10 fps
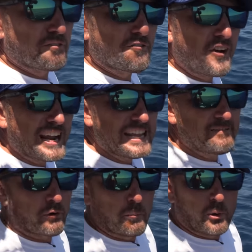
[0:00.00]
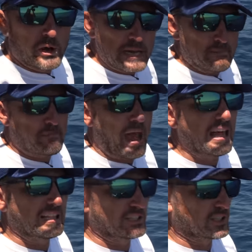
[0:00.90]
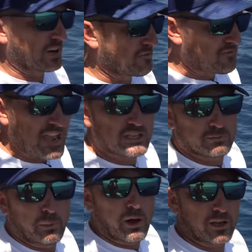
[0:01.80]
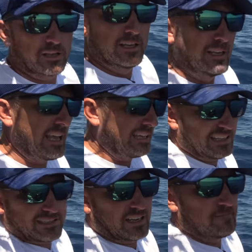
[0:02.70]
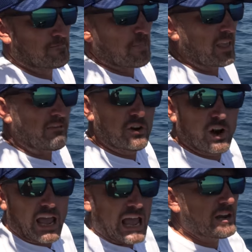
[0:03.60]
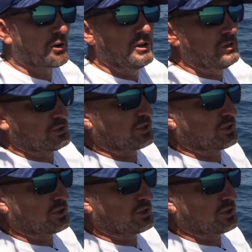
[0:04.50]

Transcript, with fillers: Fighting for Marine Balance on Facebook. And listen, if you're a hater and you